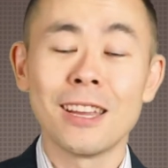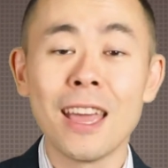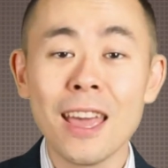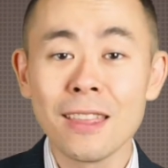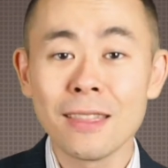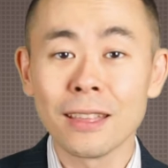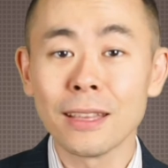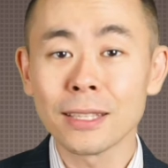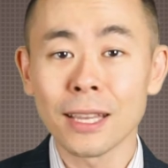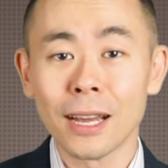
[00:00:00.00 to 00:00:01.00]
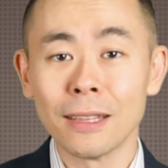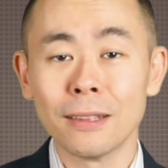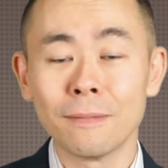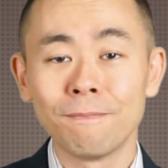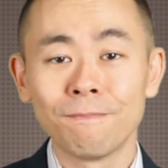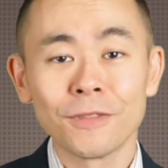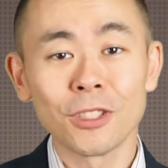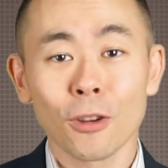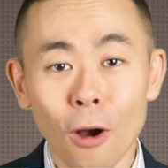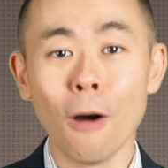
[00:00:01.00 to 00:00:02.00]
and they decided
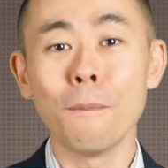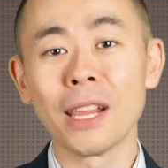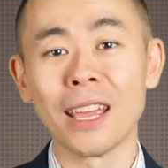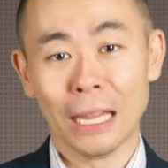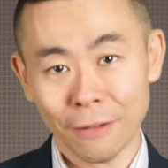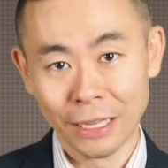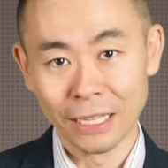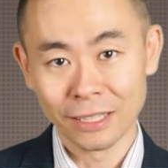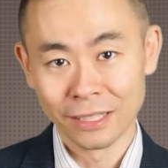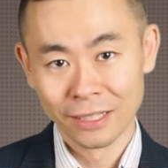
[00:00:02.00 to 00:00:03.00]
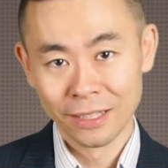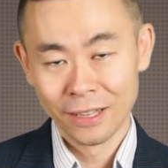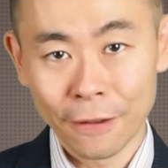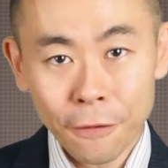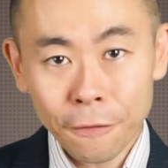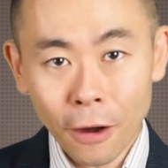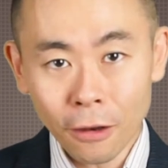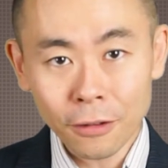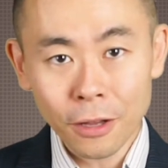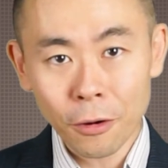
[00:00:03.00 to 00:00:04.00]
to complicate things. If you
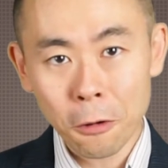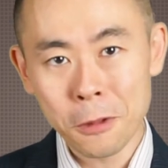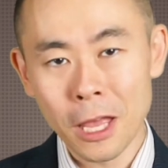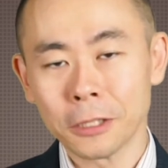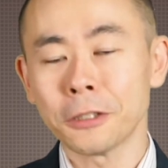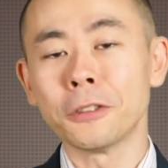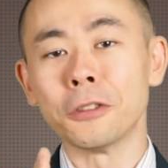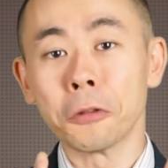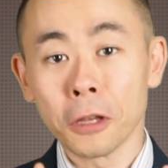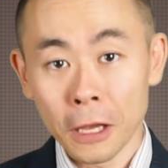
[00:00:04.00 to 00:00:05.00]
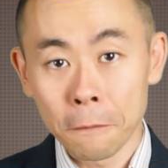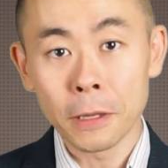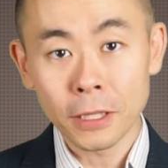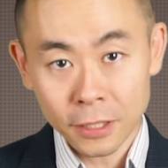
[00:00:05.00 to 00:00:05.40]
follow the recommendation to keep it